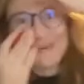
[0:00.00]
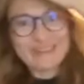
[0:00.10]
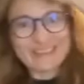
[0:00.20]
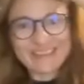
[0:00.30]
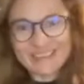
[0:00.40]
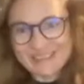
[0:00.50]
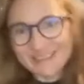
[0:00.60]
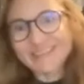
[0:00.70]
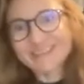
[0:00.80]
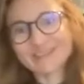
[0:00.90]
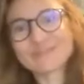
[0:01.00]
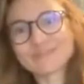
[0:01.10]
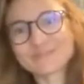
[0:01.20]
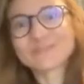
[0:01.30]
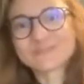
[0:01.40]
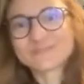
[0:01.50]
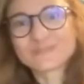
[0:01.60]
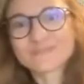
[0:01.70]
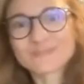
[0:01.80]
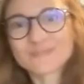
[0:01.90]

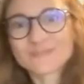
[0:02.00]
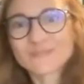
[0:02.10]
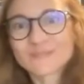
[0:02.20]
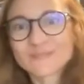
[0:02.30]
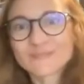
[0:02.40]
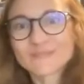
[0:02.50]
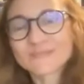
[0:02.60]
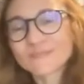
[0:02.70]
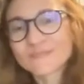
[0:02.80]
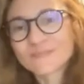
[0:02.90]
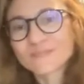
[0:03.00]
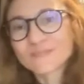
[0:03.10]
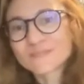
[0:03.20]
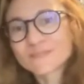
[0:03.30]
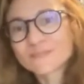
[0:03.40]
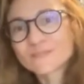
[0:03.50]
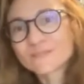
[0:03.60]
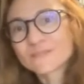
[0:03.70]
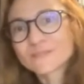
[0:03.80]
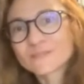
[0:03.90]

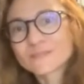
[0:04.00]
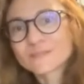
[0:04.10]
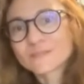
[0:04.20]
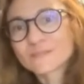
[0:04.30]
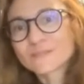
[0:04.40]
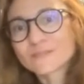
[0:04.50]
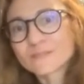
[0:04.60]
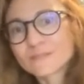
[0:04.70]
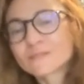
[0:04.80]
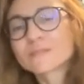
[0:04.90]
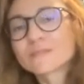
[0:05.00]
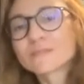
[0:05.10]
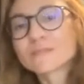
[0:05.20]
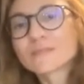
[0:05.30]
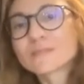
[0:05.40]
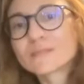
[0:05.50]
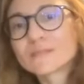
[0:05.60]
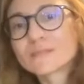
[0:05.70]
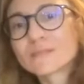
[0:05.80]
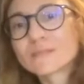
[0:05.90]

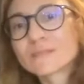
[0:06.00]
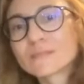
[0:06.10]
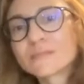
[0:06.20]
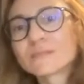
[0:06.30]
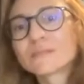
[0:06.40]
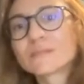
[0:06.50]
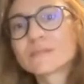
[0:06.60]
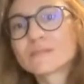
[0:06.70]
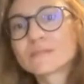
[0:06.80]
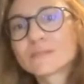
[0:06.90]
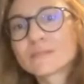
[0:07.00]
(silent)